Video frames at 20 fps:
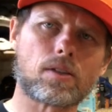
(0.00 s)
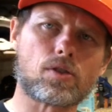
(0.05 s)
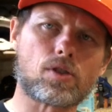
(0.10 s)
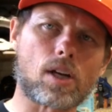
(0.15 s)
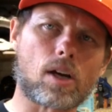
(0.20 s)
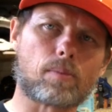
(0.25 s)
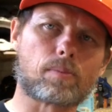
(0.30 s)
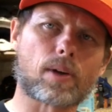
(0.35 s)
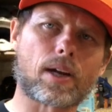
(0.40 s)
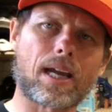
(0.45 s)

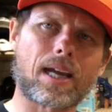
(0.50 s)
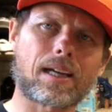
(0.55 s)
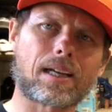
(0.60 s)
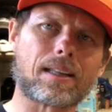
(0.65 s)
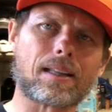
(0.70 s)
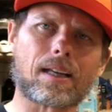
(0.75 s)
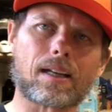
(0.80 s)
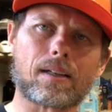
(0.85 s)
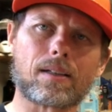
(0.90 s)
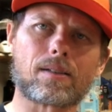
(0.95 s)
jailbreak
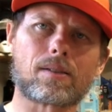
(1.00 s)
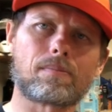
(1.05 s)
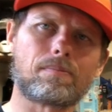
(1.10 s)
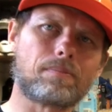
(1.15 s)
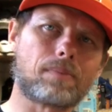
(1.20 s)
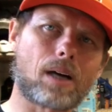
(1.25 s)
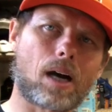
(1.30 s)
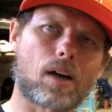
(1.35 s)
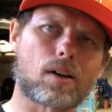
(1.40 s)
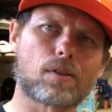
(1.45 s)
and then
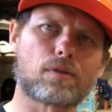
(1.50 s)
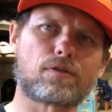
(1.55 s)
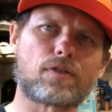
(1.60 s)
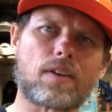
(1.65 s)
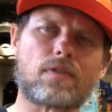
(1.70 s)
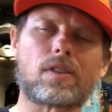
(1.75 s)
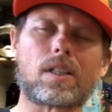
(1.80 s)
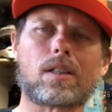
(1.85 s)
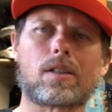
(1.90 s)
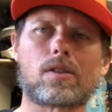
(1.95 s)

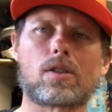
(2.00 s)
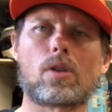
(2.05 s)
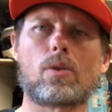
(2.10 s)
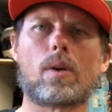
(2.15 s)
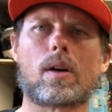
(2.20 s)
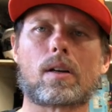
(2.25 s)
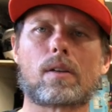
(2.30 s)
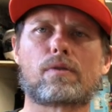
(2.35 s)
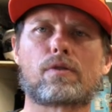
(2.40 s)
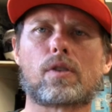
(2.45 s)
150 to
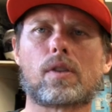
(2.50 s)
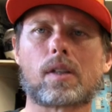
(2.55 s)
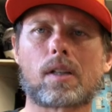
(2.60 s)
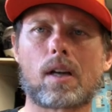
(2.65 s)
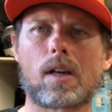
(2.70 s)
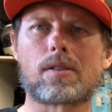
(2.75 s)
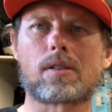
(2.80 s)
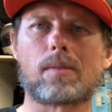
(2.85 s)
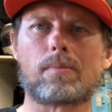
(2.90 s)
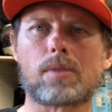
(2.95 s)
200 for a
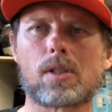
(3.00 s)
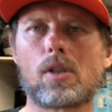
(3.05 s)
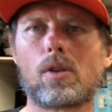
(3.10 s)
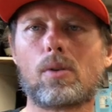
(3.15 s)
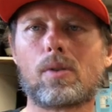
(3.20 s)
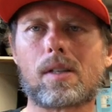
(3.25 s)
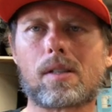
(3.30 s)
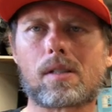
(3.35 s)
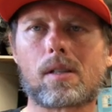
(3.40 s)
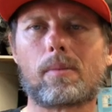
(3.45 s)
custom
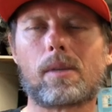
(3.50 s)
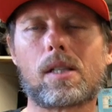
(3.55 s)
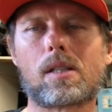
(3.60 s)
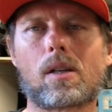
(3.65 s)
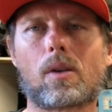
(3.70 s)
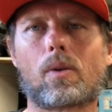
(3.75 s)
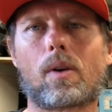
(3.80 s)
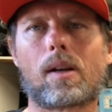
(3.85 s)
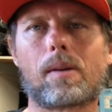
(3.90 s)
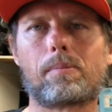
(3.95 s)
tune that somebody's
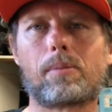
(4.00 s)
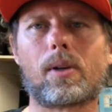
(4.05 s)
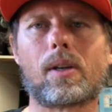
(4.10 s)
going to want to